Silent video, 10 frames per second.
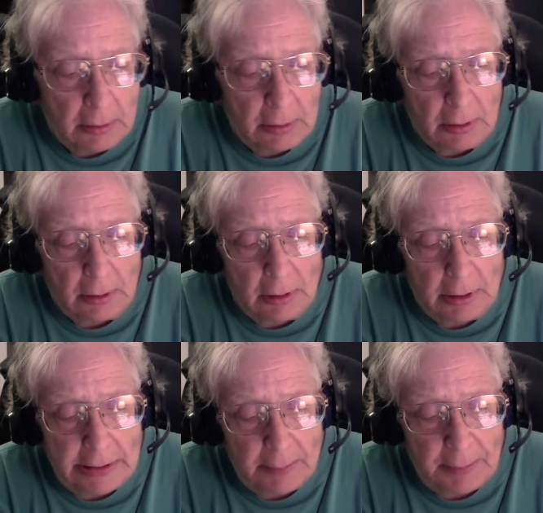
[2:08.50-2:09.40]
Uh,
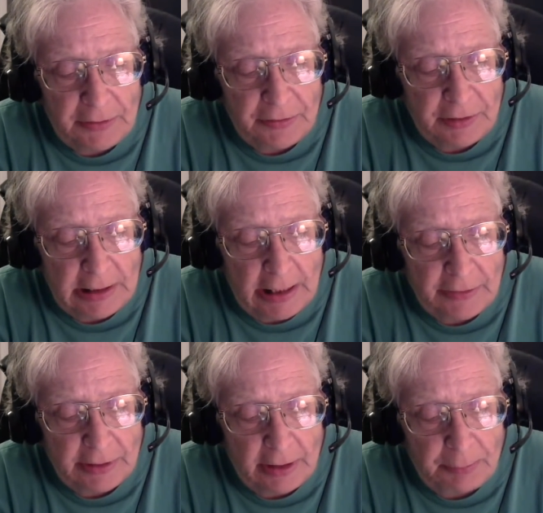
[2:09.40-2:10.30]
EMSC
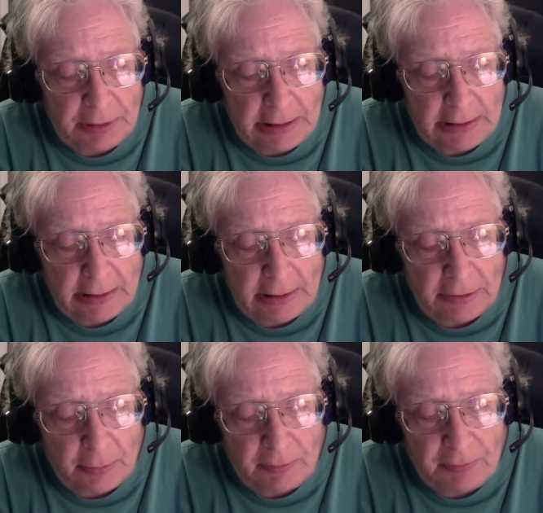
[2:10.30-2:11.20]
has it updated it
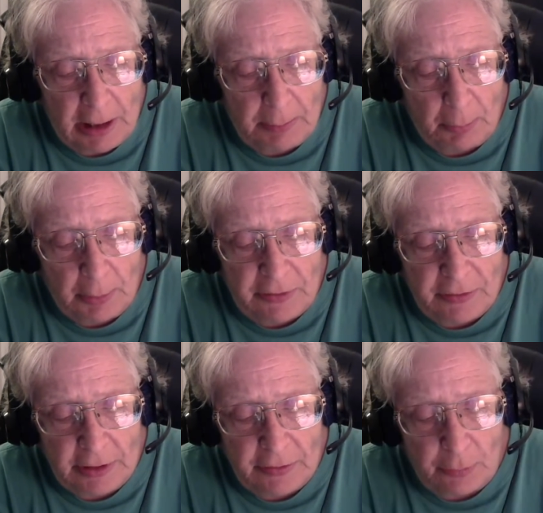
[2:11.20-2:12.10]
to a
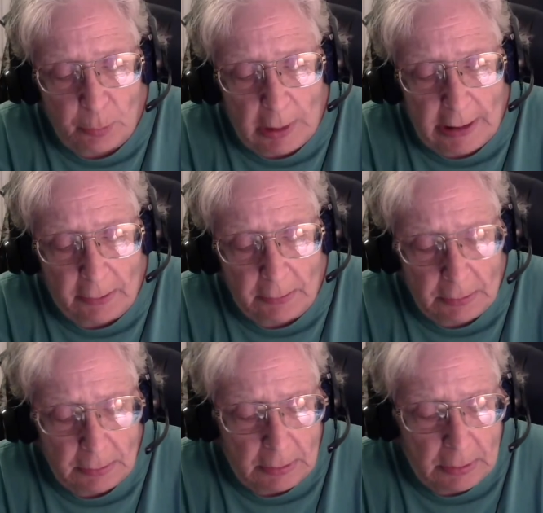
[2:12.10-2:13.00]
5.6 as well.
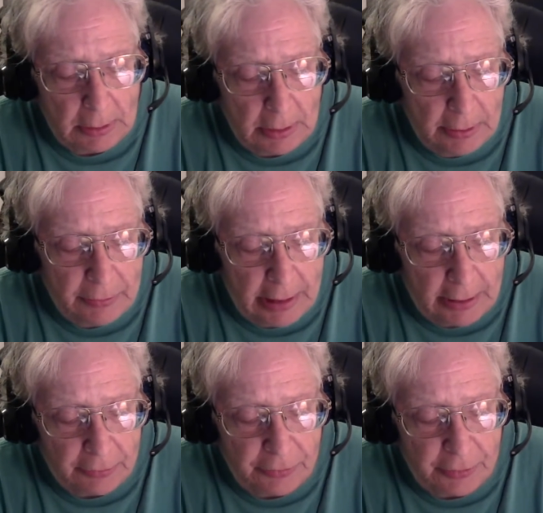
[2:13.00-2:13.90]
They
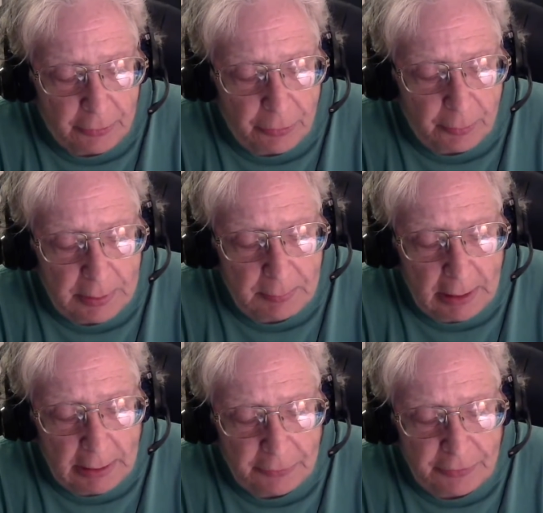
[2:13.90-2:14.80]
are still three
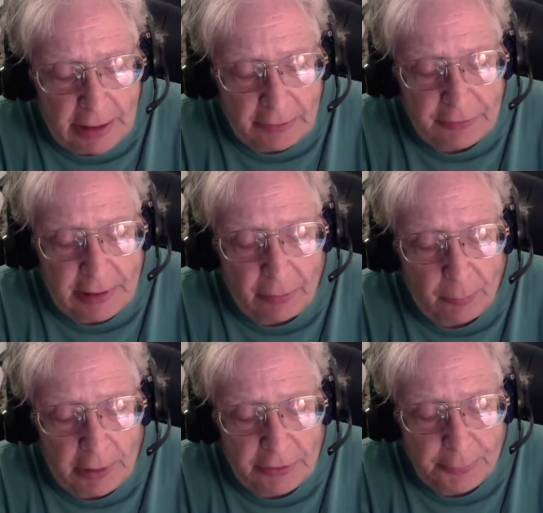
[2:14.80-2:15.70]
miles south
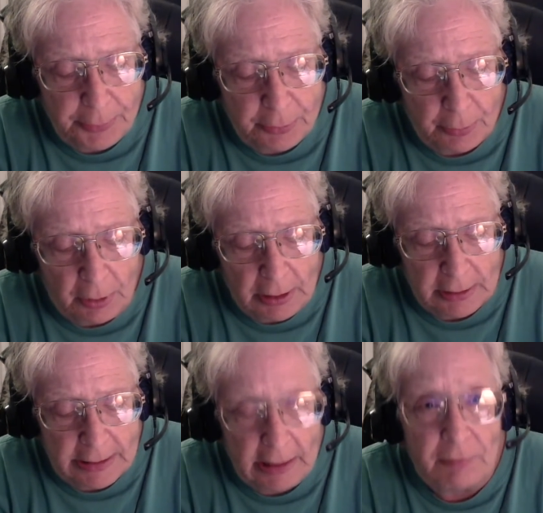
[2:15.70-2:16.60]
southwest of Petrolia,
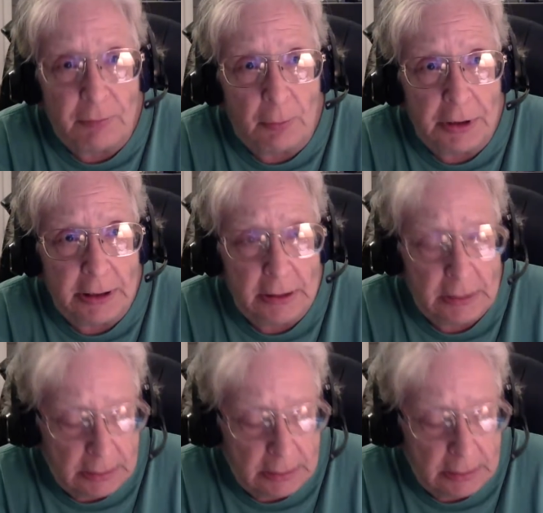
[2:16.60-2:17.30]
California,